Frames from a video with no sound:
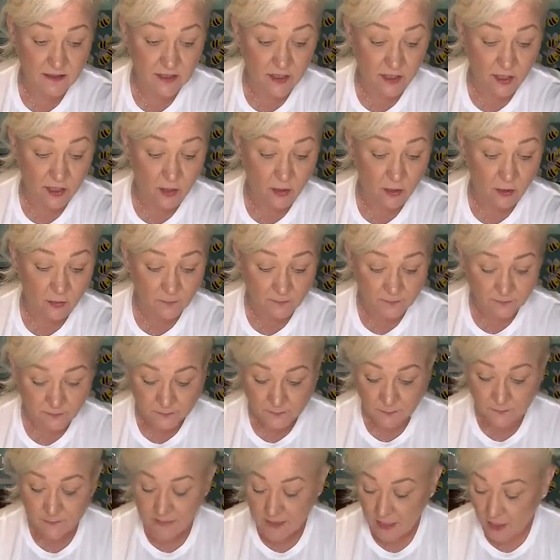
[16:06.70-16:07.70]
So,
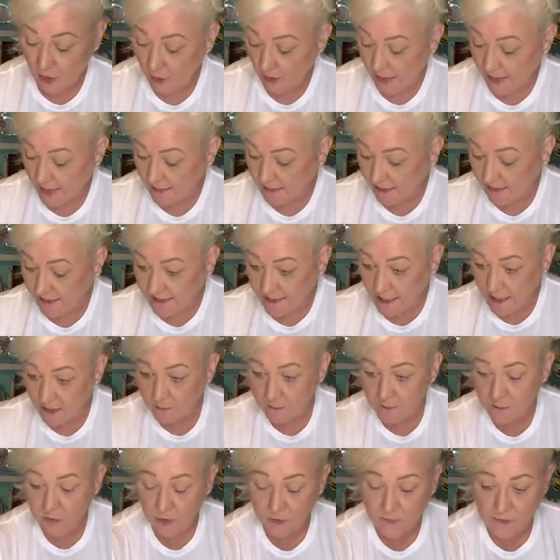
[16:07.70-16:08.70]
okay, let's
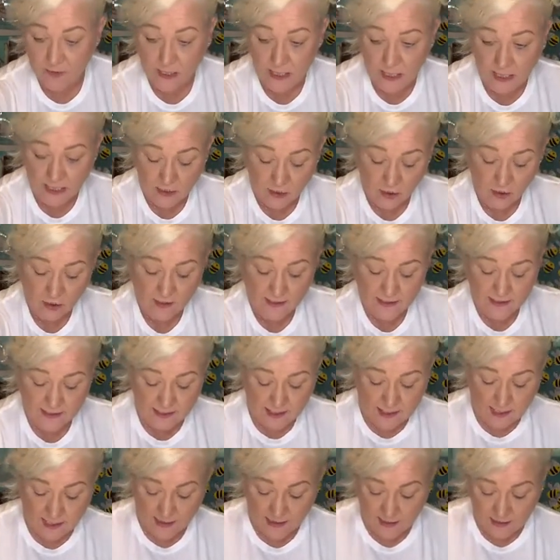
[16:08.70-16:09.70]
get moving on our
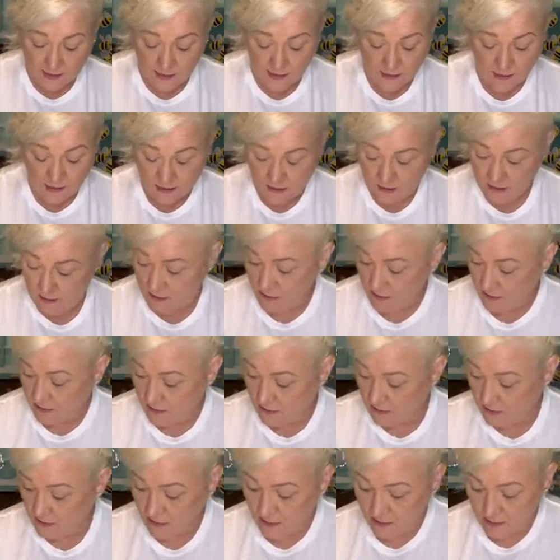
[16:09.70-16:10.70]
sign.
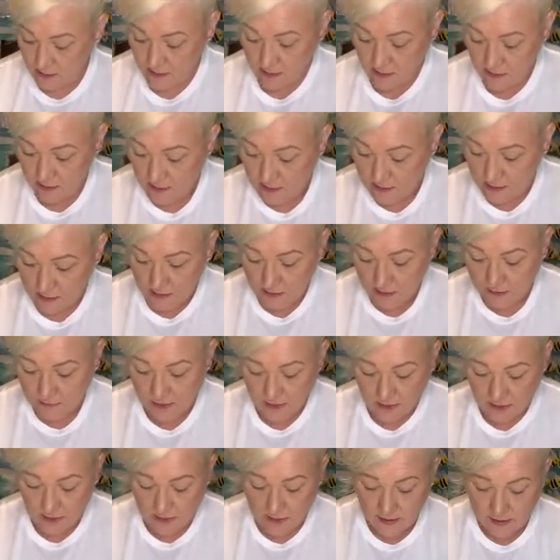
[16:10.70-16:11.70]
Let
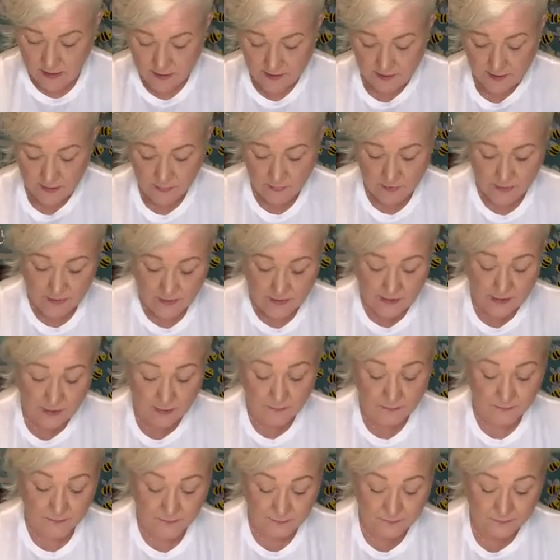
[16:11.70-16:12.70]
me clean some of this up.
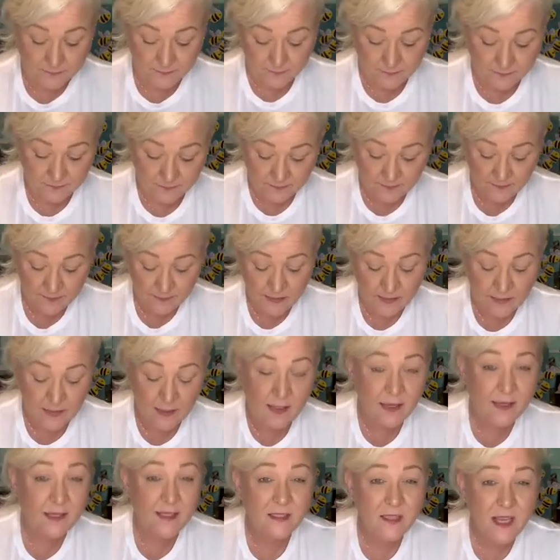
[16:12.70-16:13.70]

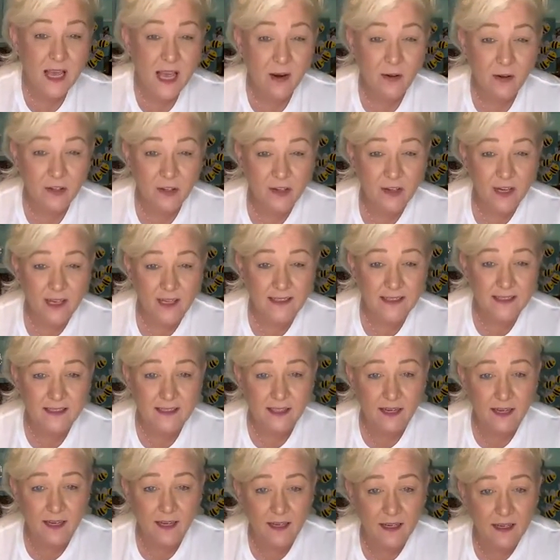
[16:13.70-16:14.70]
So how are you guys
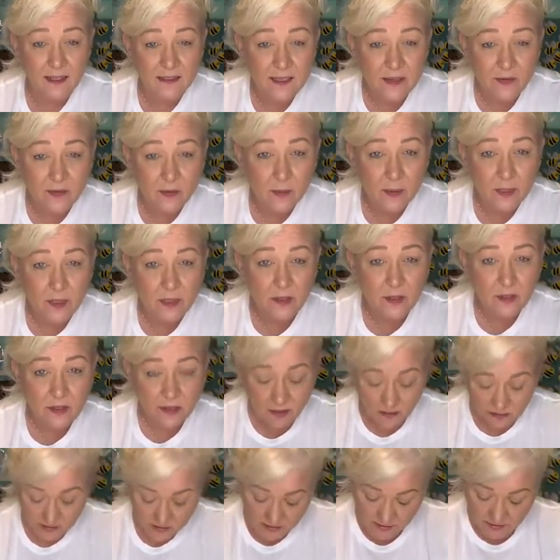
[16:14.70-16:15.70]
tonight? Is everybody good?
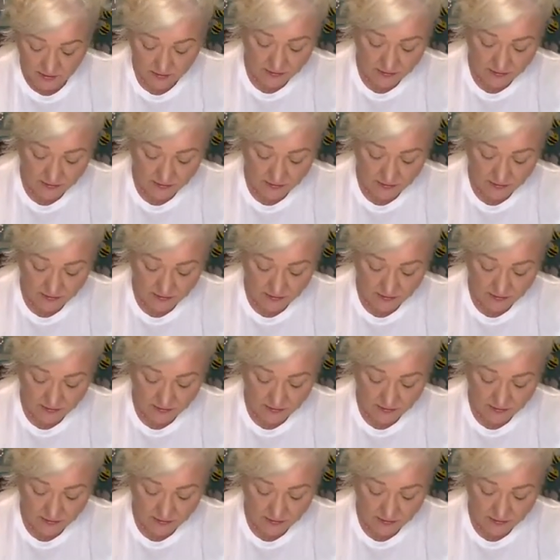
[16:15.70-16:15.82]
Yeah, they're